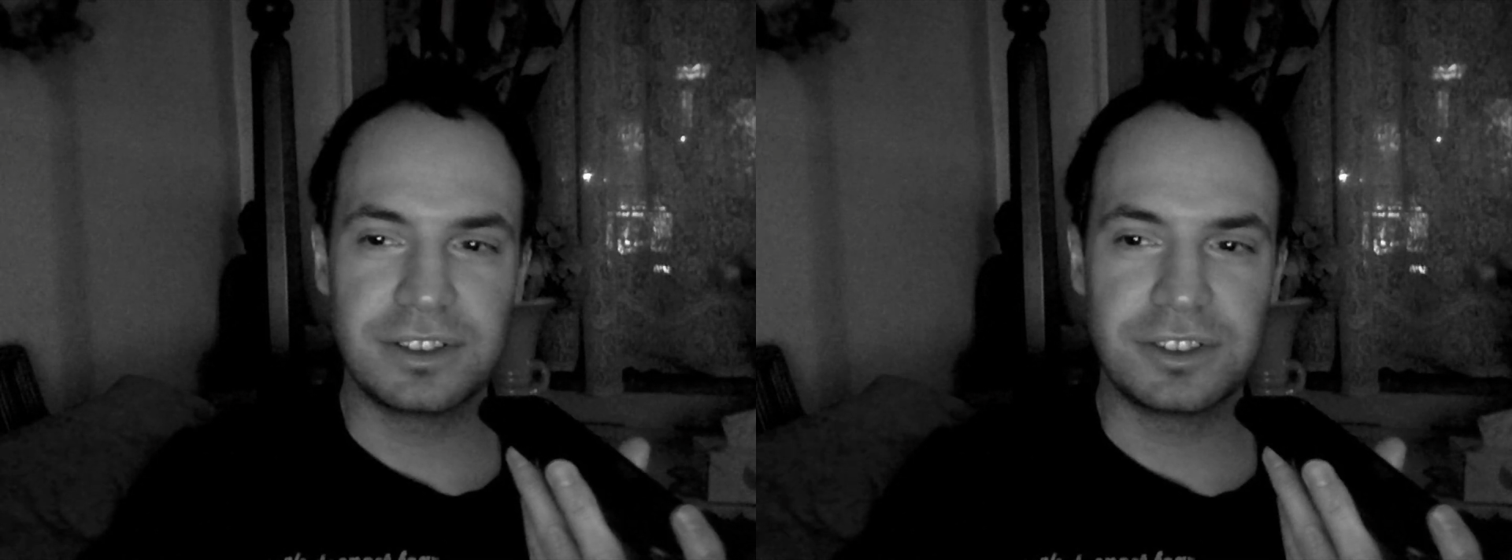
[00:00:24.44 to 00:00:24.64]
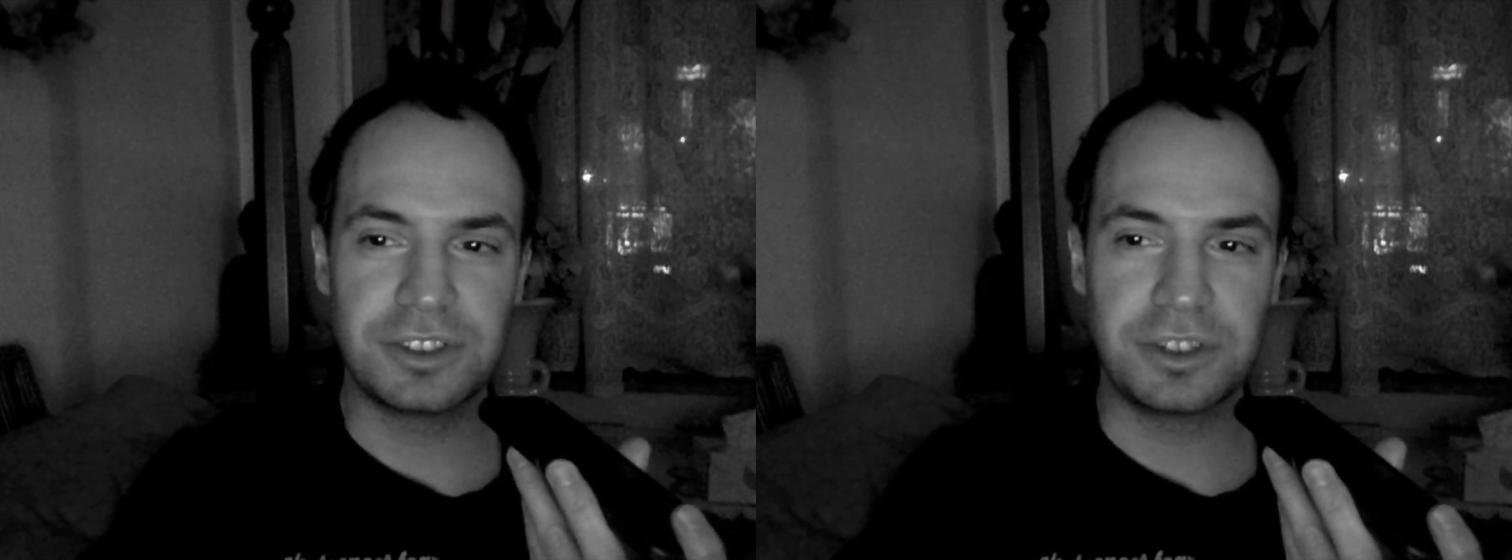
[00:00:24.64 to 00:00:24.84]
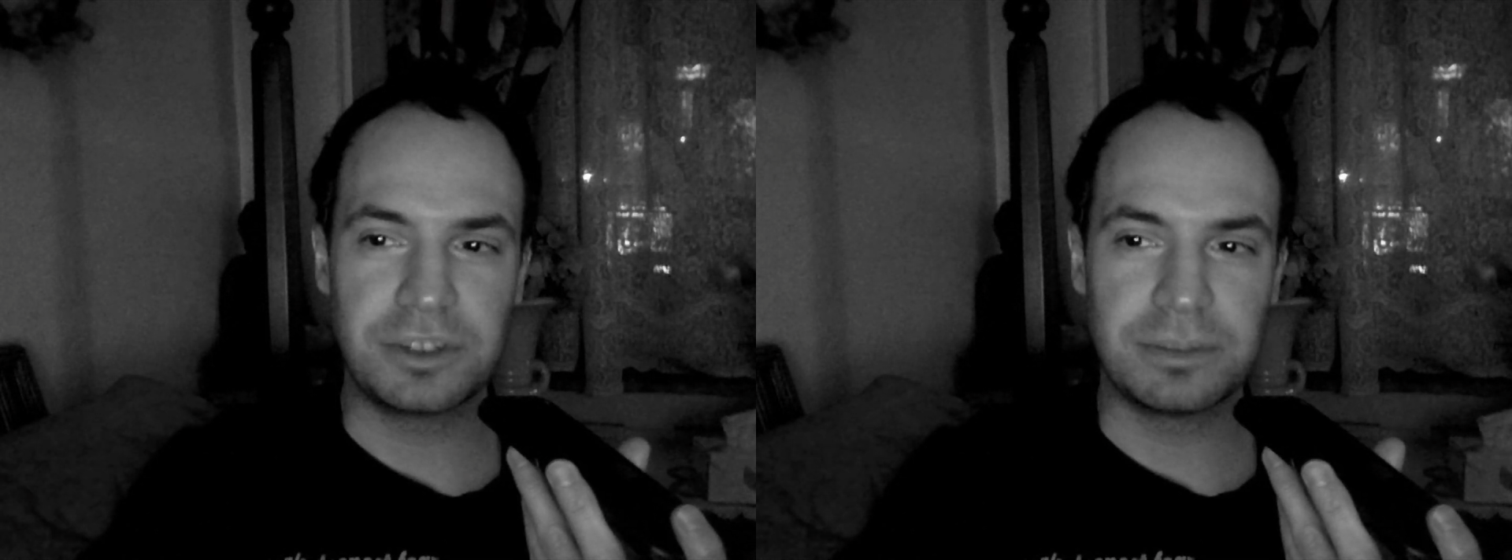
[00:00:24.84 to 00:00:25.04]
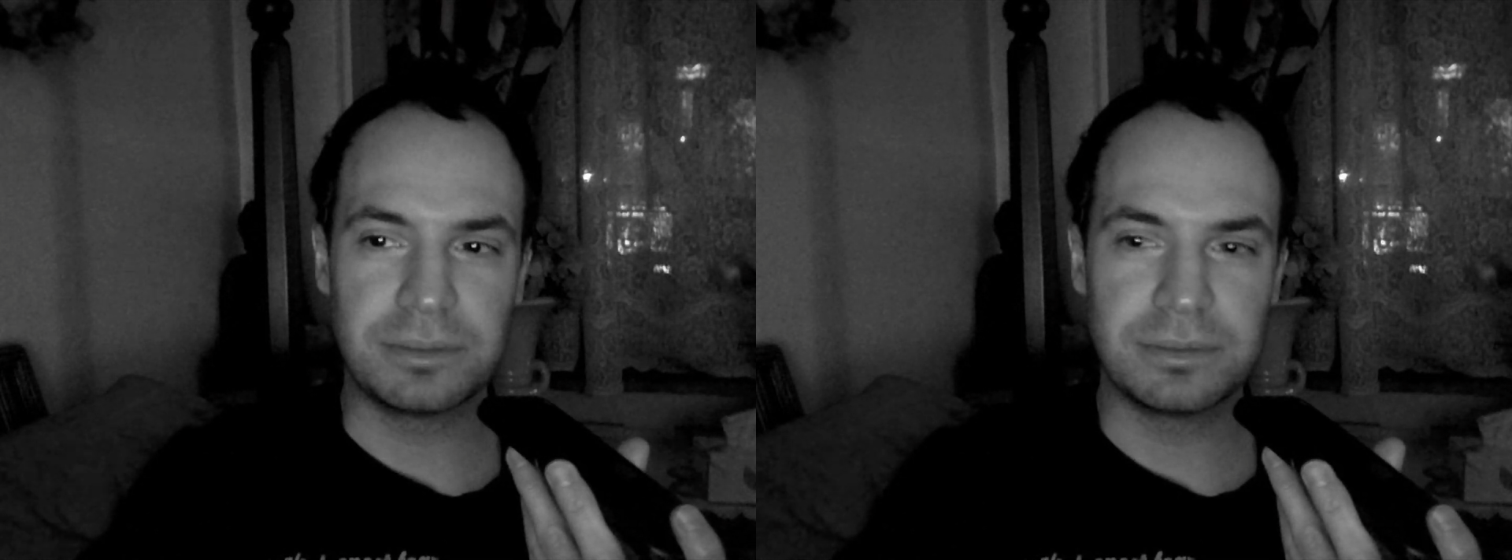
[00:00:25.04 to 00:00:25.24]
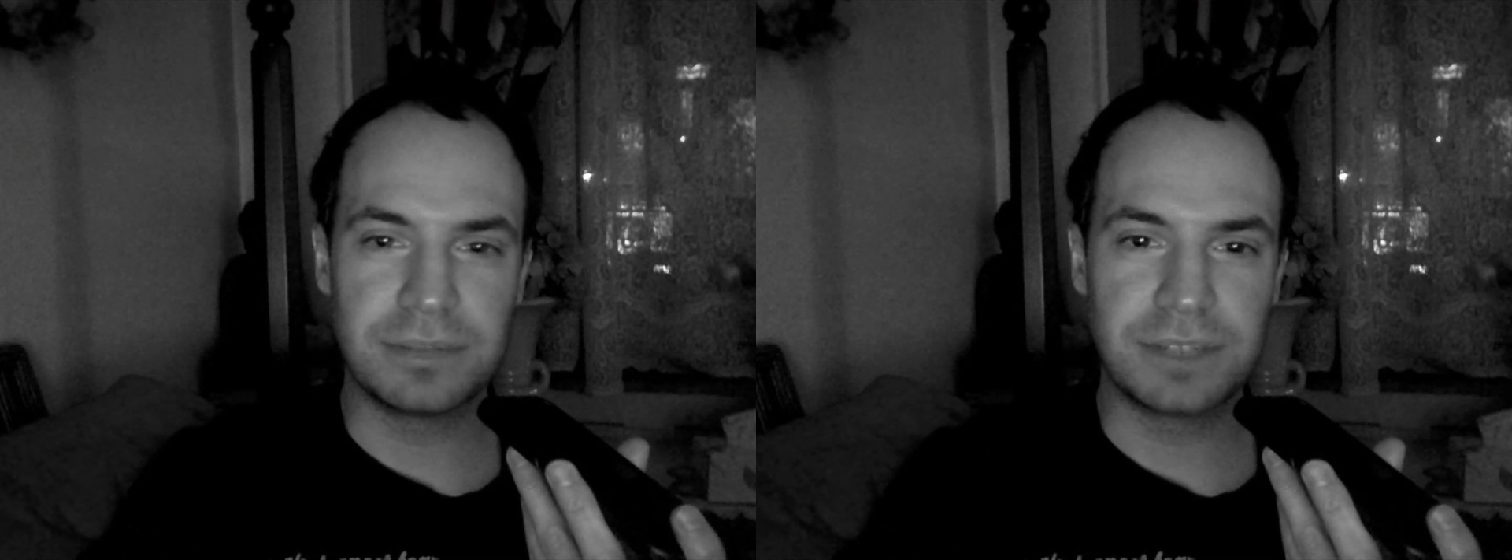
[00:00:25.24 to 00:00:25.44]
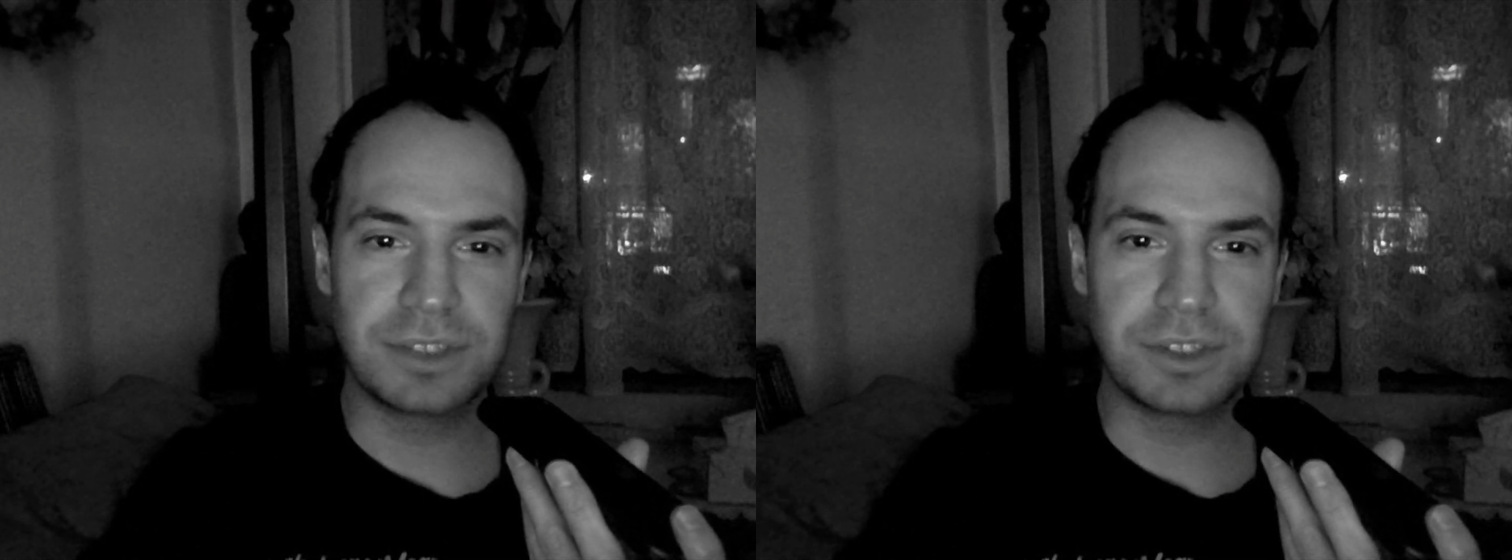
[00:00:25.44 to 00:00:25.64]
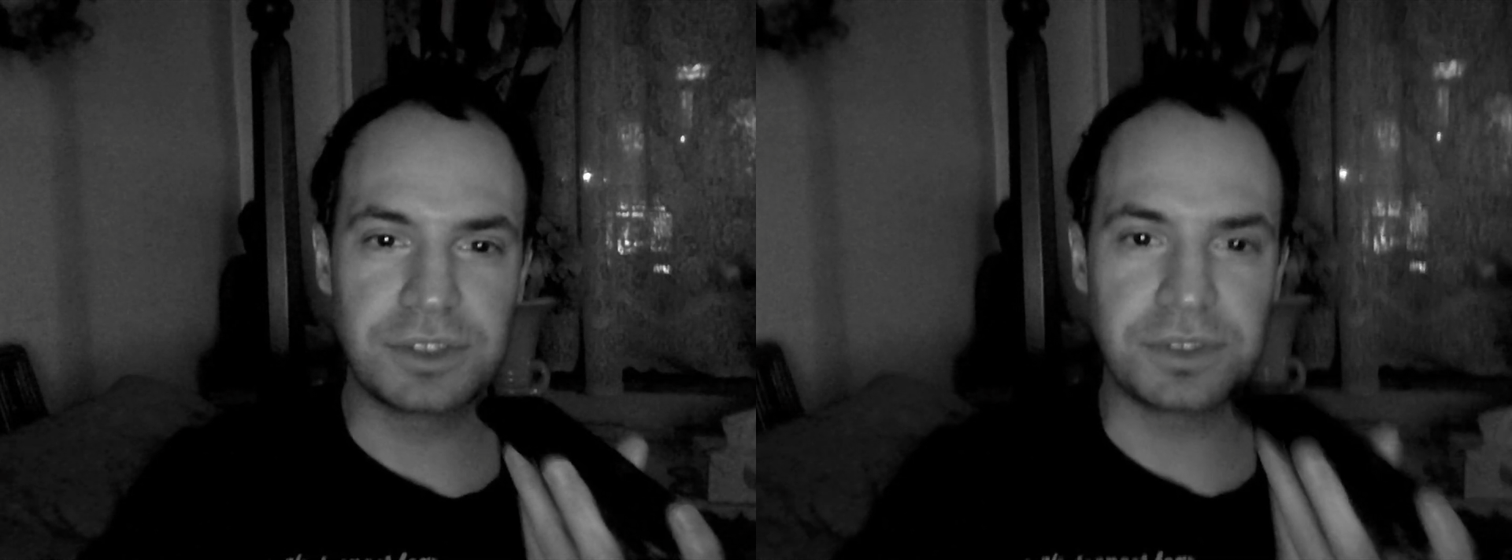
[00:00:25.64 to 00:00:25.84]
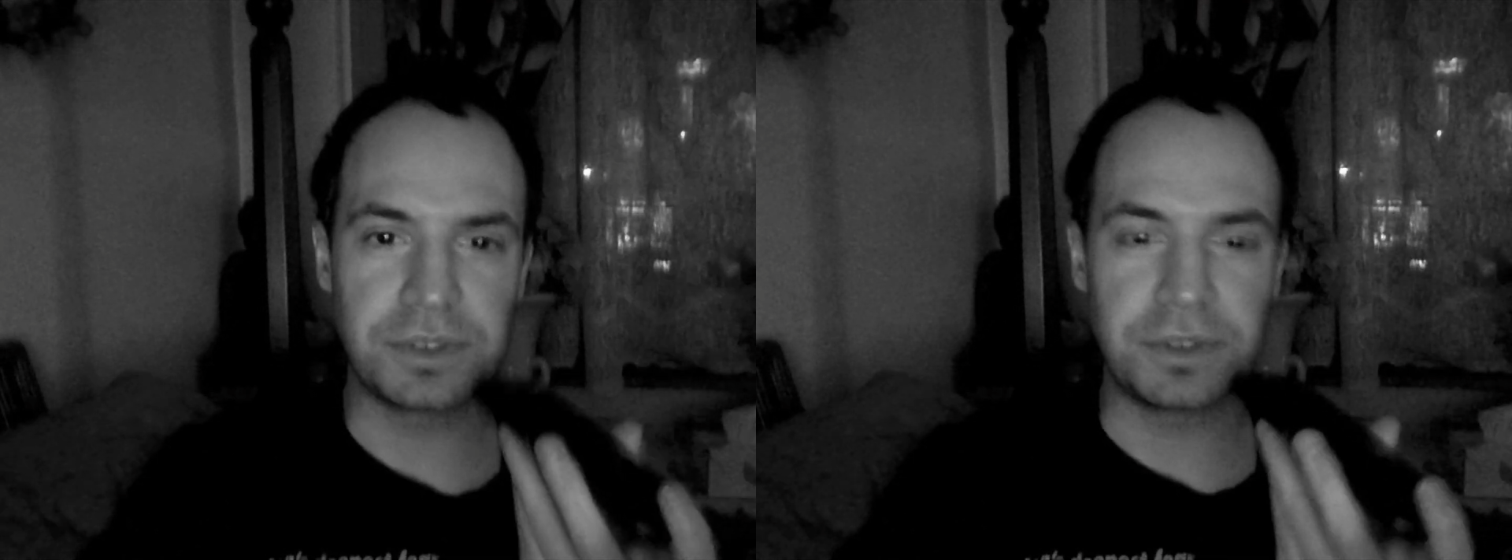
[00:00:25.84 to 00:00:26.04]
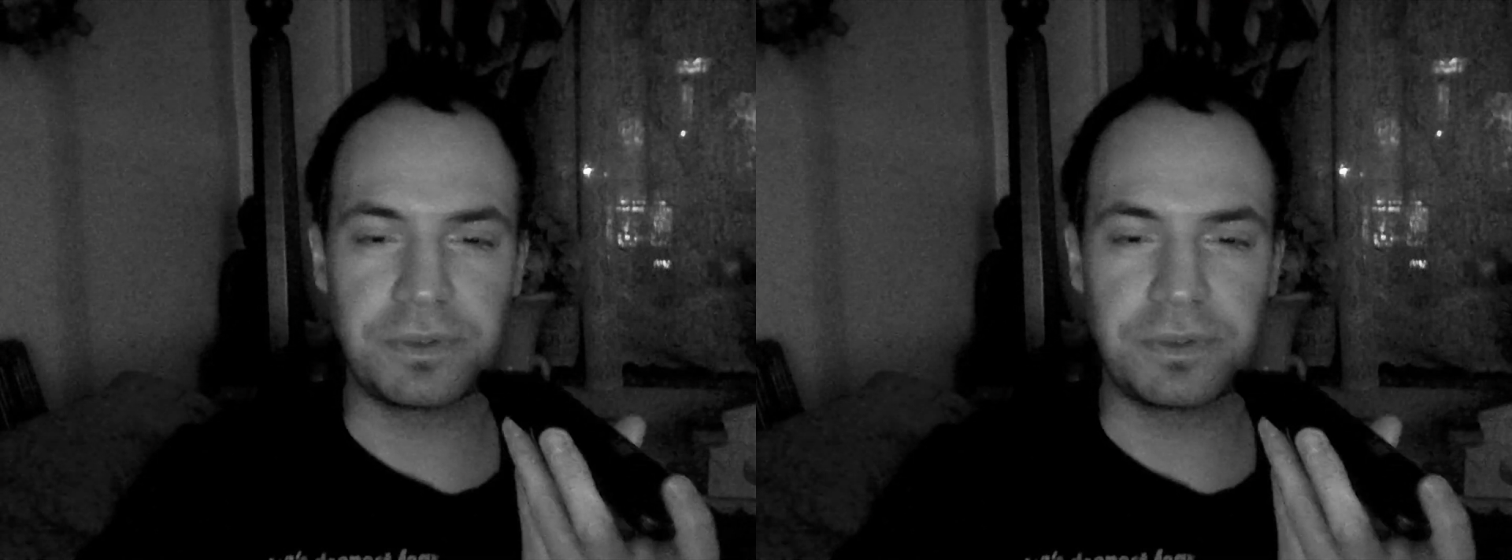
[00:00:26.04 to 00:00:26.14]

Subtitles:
term exclusively